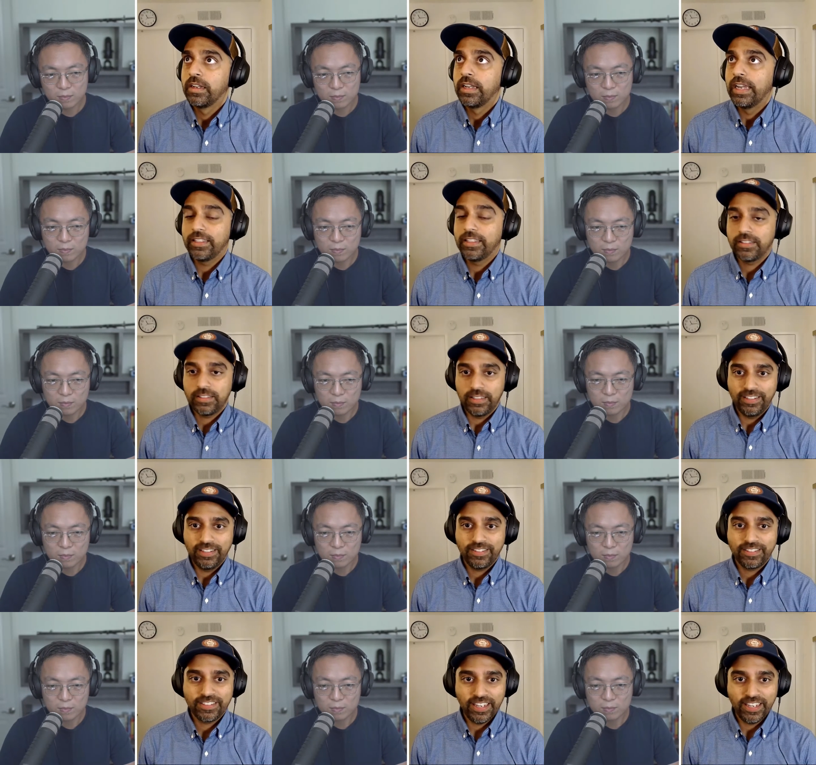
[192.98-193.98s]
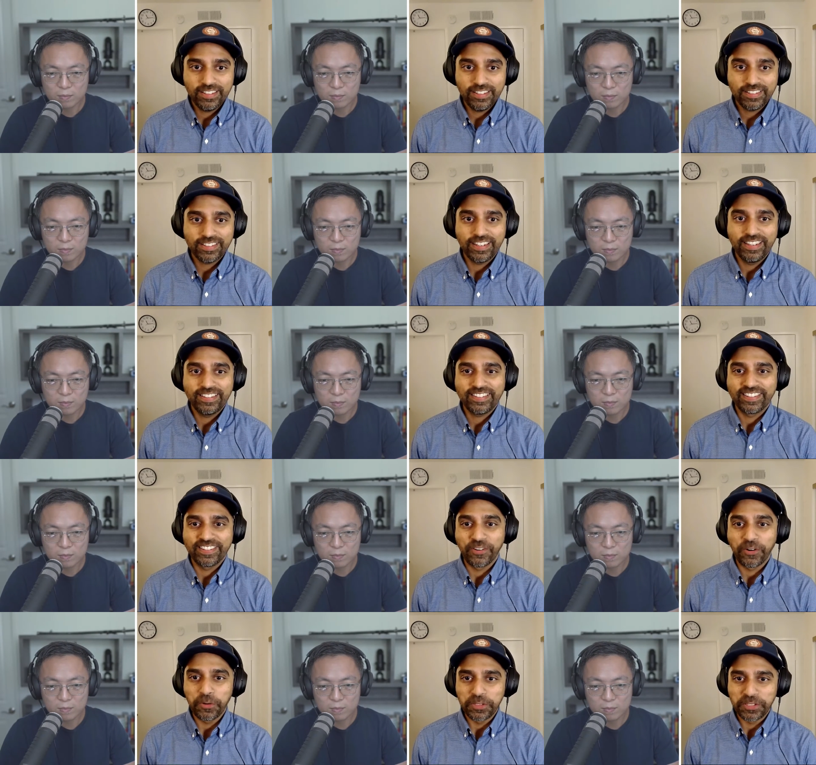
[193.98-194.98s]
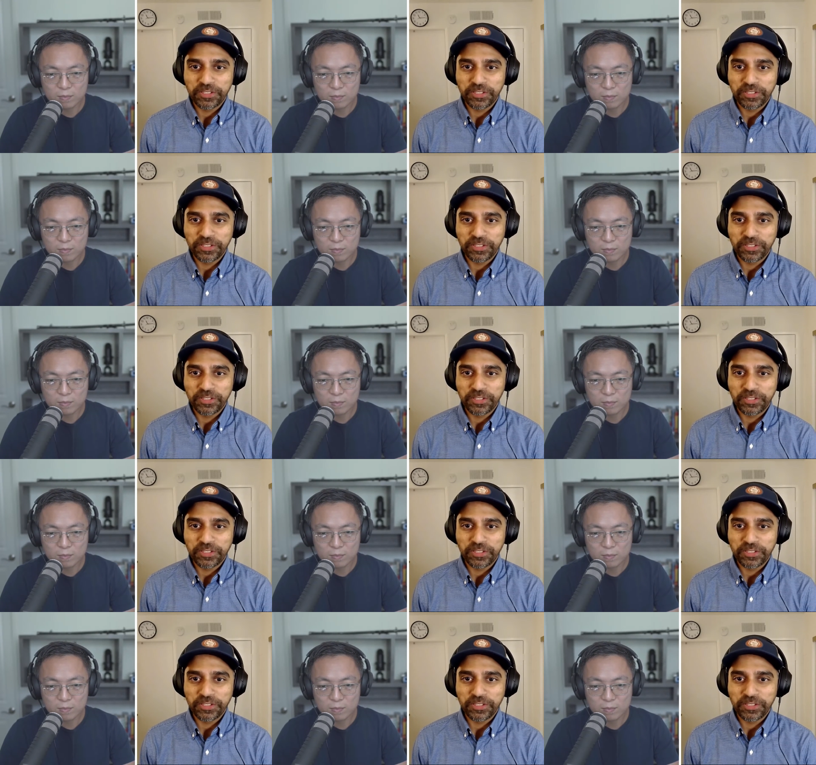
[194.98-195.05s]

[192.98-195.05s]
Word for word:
Speaker 1: it's it's changed. It's grown